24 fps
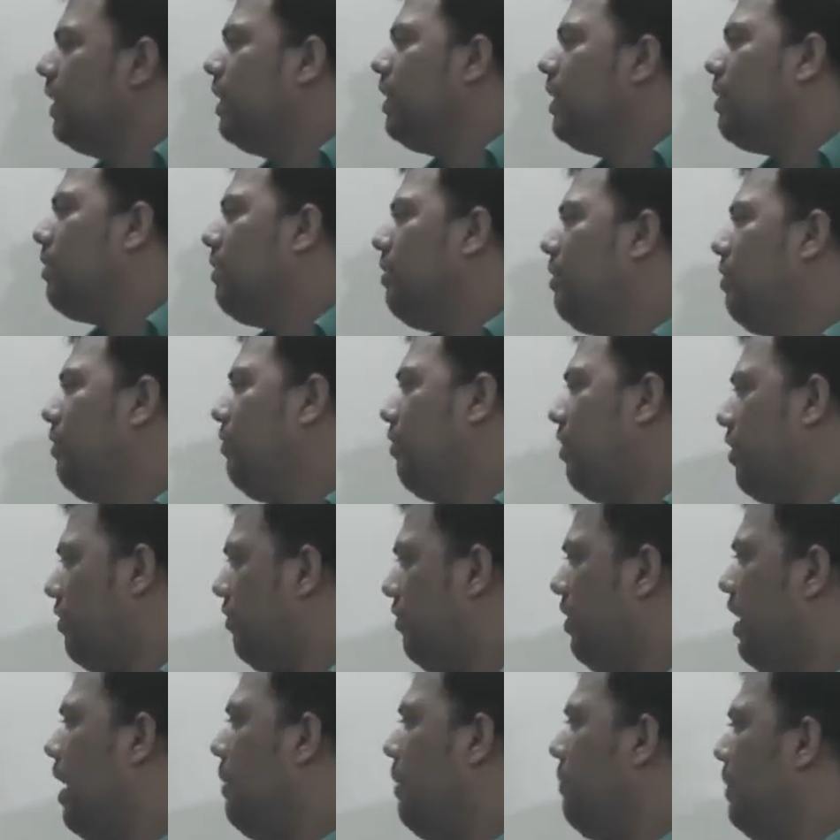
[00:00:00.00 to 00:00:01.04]
here, what
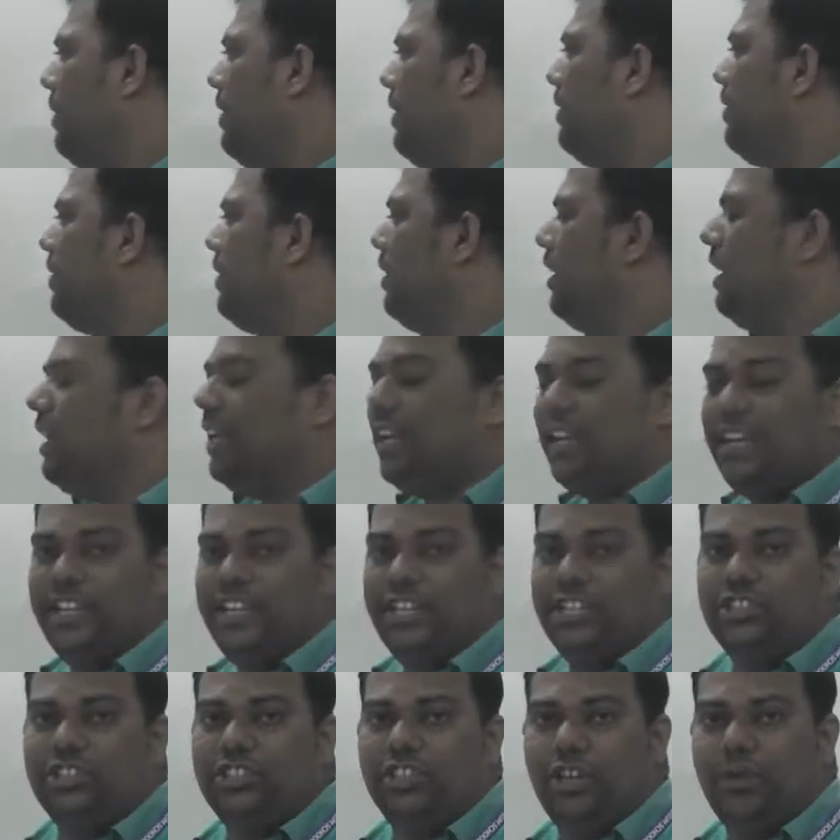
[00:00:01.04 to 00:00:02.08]
will happen?
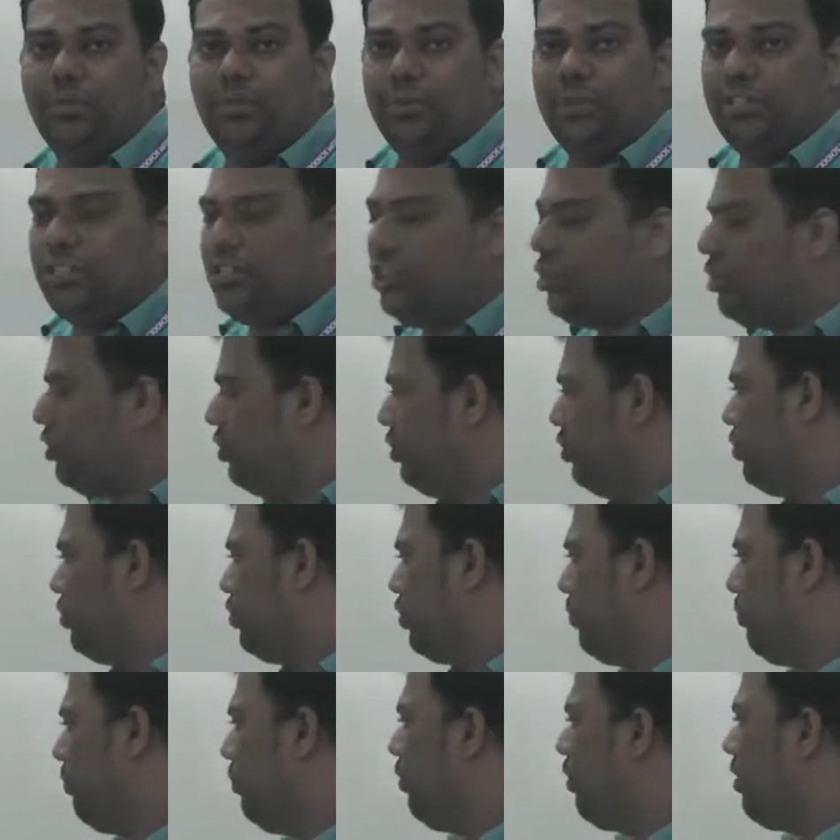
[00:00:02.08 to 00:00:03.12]
NaCl plus
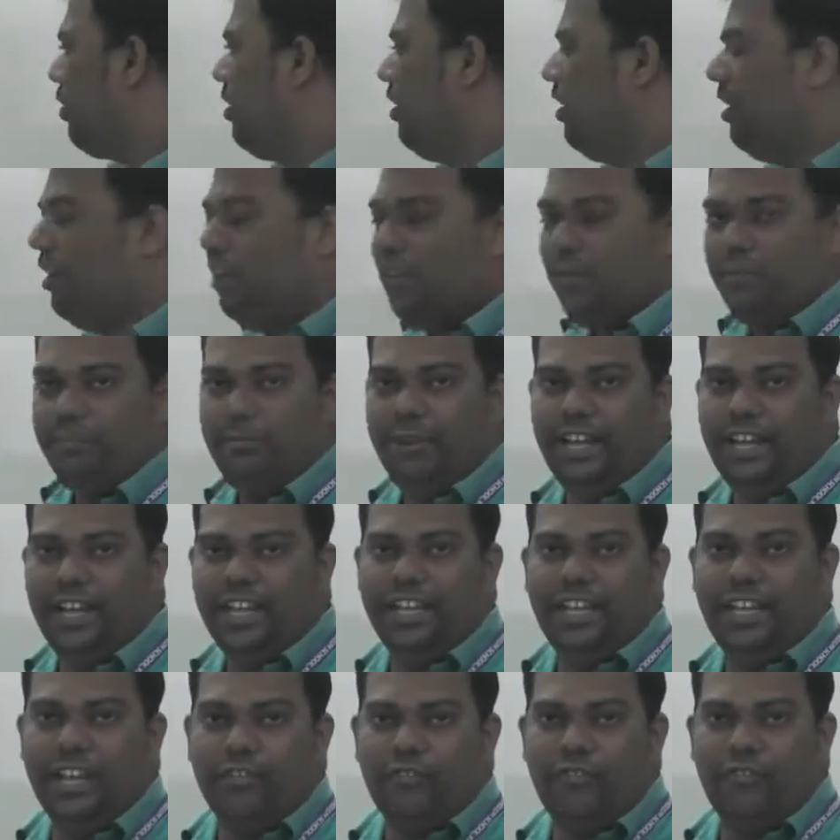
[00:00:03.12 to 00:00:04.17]
H2SO4, beta,
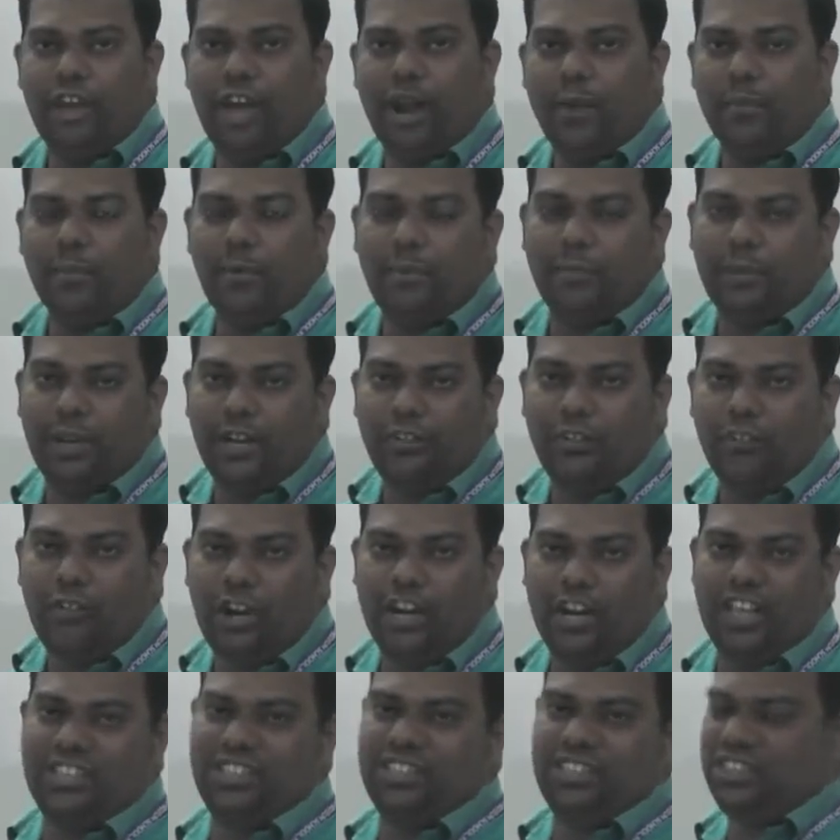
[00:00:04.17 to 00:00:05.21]
here we are preparing
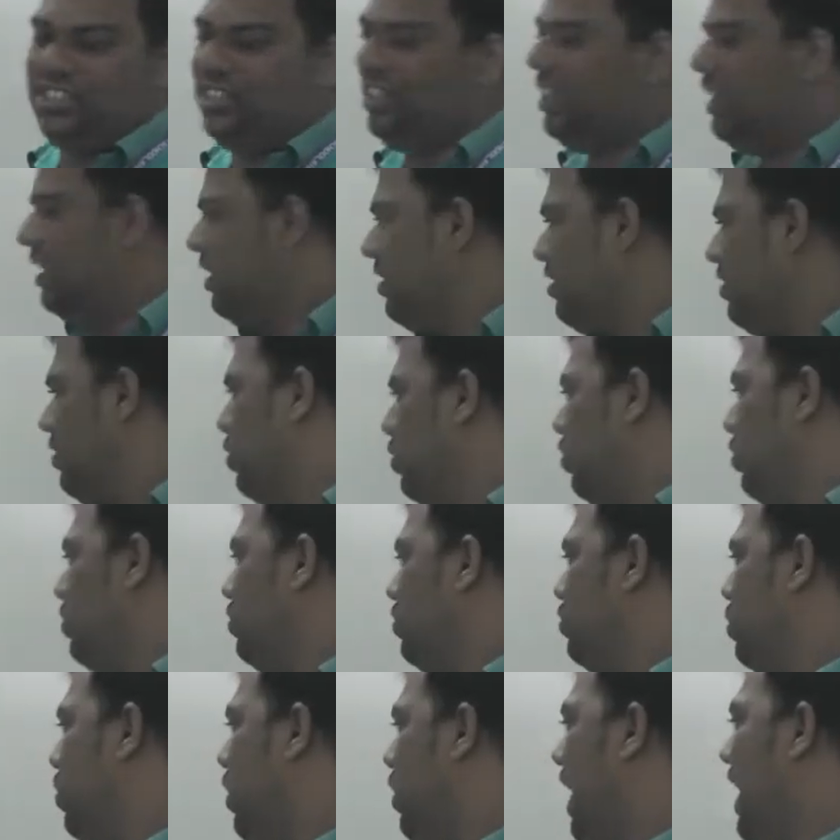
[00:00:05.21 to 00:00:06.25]
what, HCl.
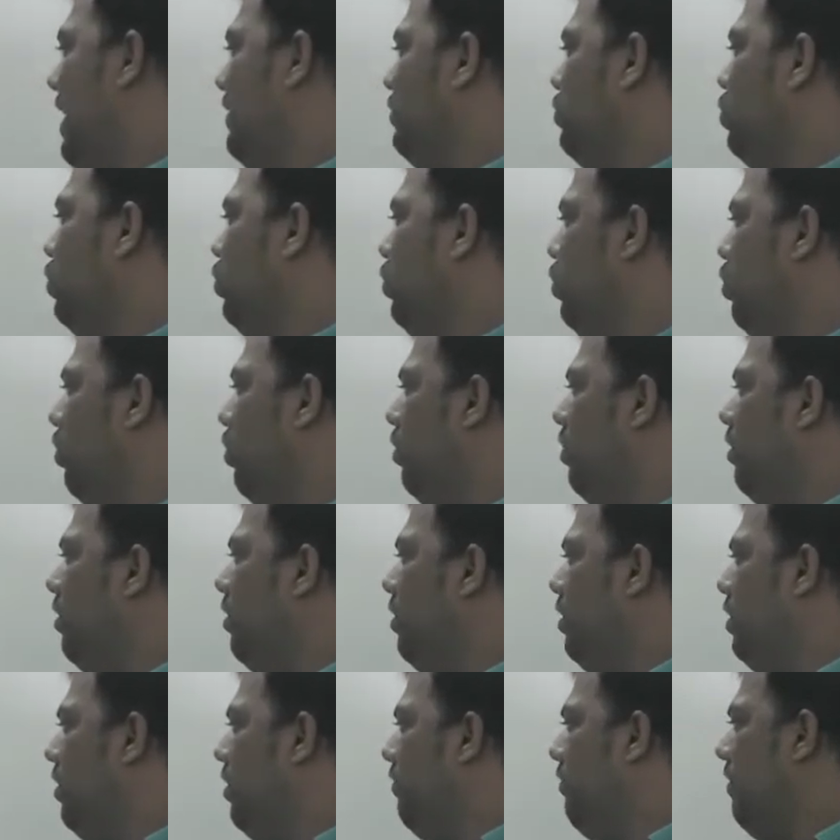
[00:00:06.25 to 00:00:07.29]
So as you know,
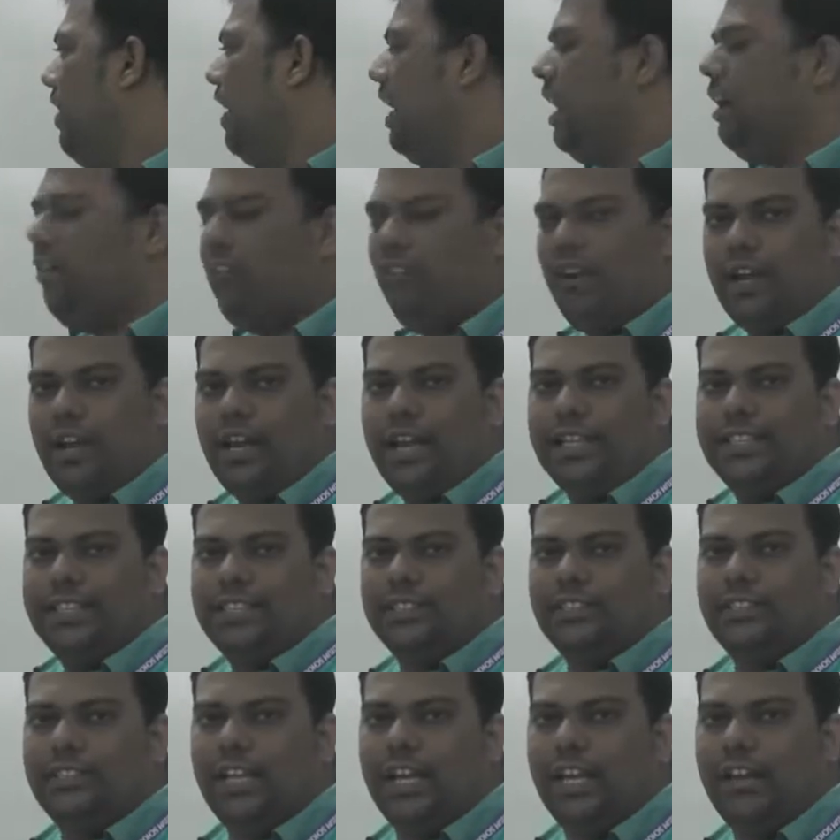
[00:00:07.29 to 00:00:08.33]
wherever
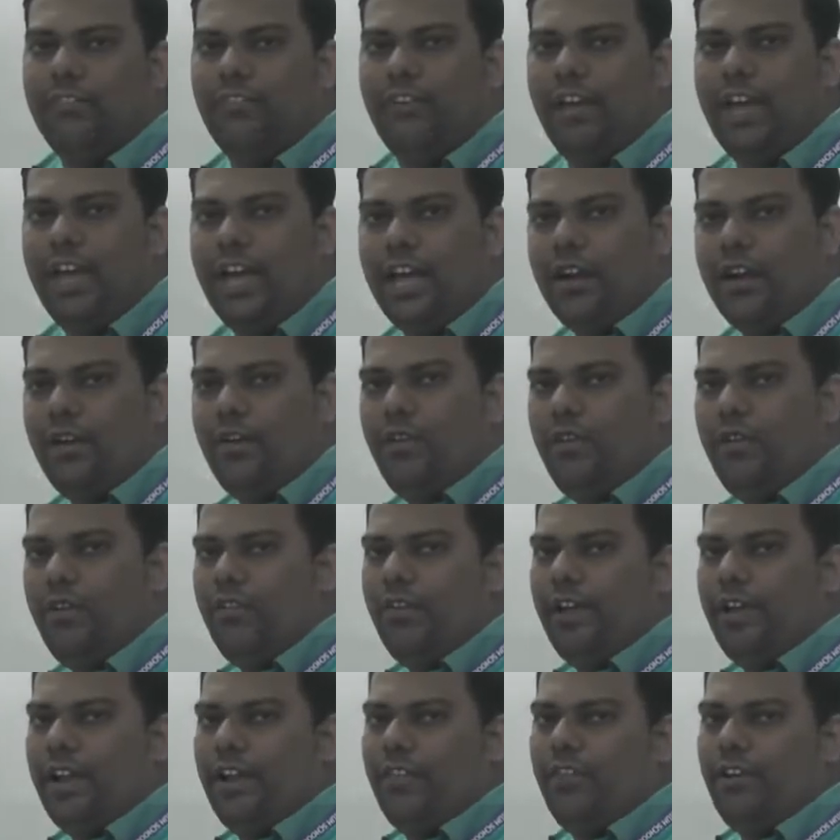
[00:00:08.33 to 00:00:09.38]
necessary,
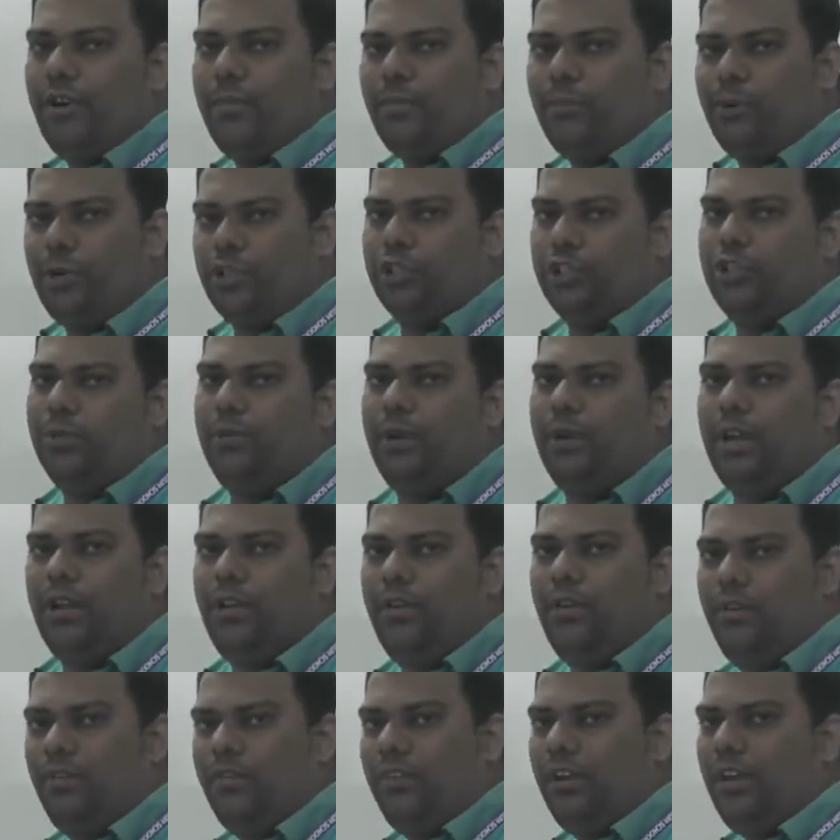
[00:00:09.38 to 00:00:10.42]
wherever
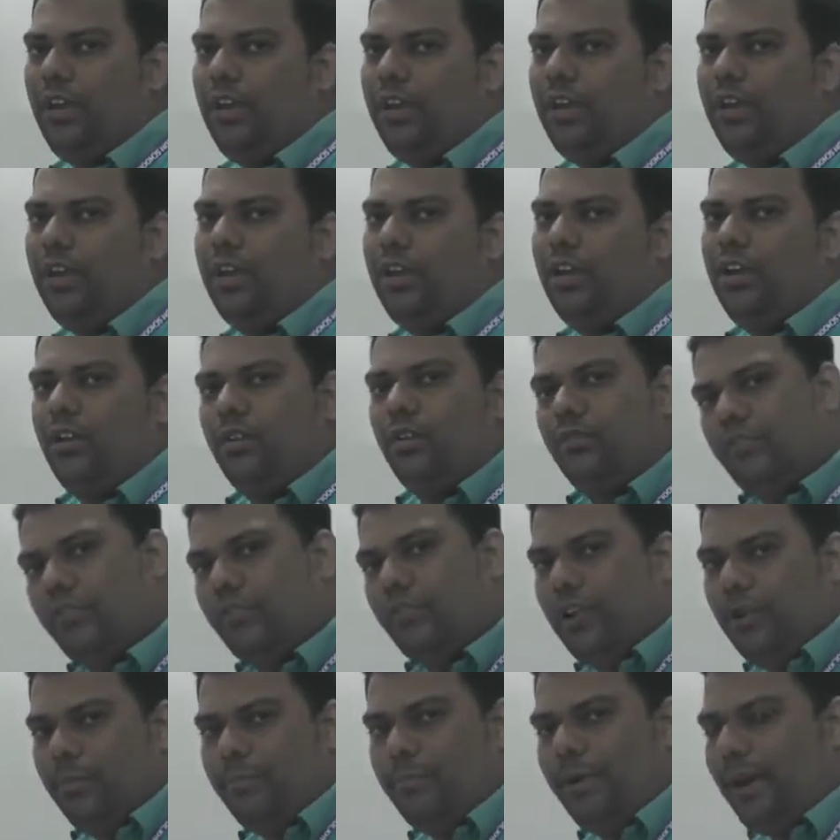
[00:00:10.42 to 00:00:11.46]
possible, we
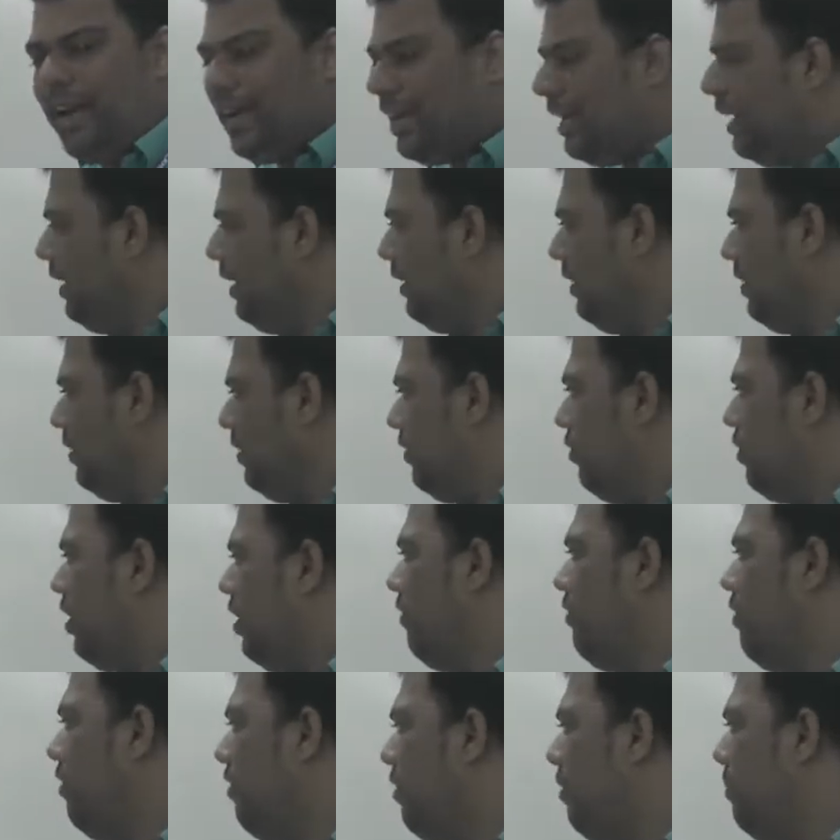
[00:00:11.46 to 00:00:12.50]
will breaking,
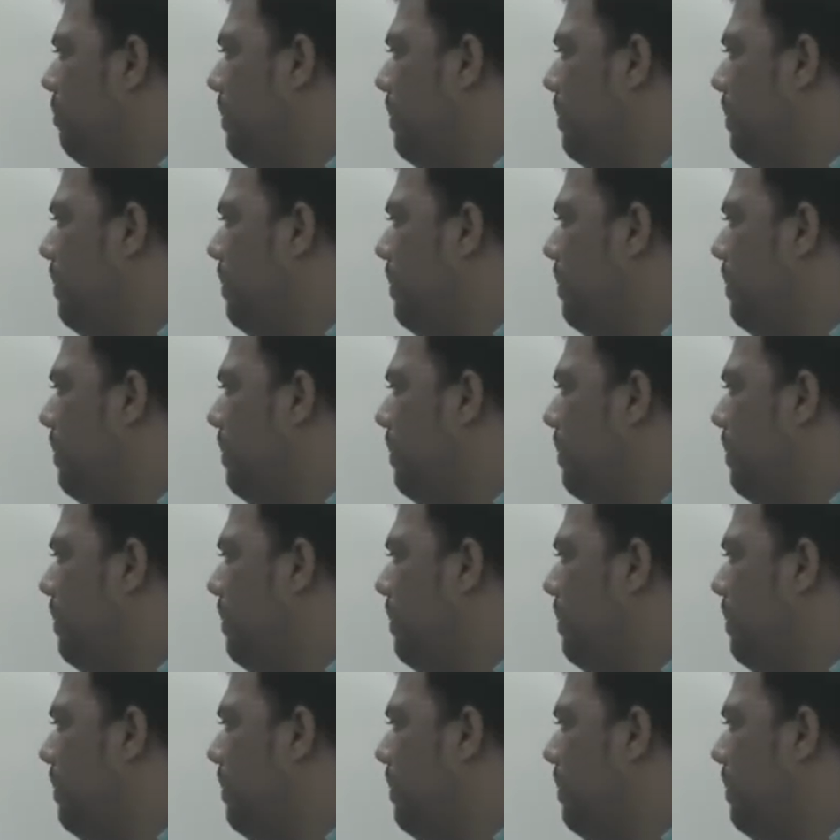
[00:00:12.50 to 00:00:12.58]
okay, we will